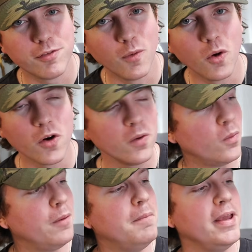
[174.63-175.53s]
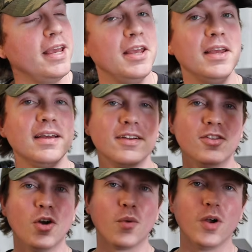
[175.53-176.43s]
4 would be
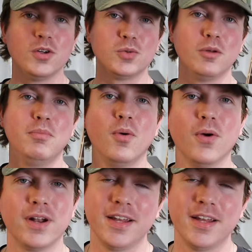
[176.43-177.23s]
the Rosewood board.